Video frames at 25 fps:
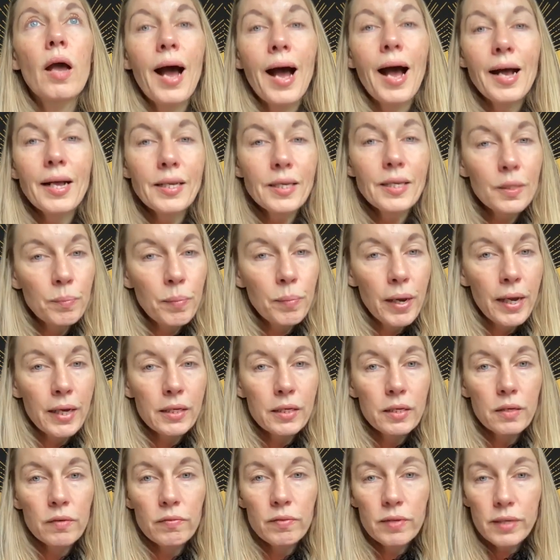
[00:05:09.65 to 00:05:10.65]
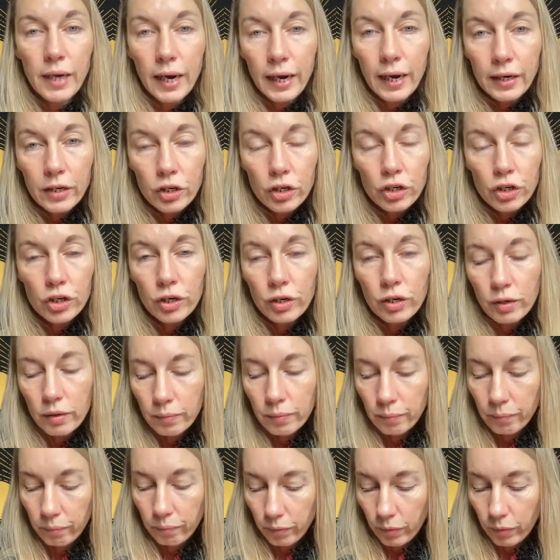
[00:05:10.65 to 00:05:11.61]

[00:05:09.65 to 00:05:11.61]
aspects of tension